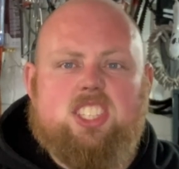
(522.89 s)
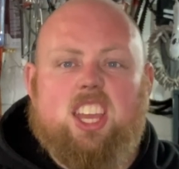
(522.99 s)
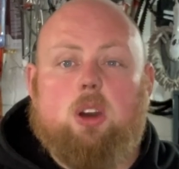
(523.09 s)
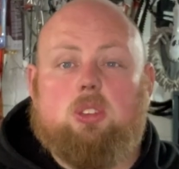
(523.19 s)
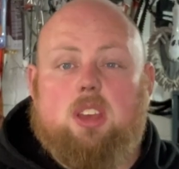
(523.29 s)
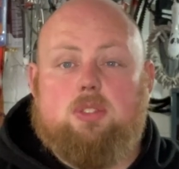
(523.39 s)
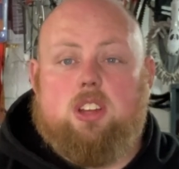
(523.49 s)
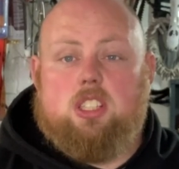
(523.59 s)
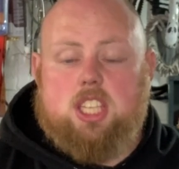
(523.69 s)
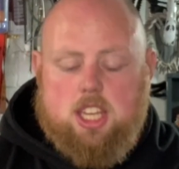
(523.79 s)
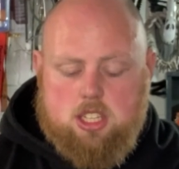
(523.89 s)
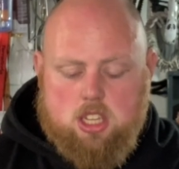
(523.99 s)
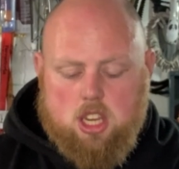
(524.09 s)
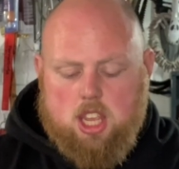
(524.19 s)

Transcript: see how difficult it is.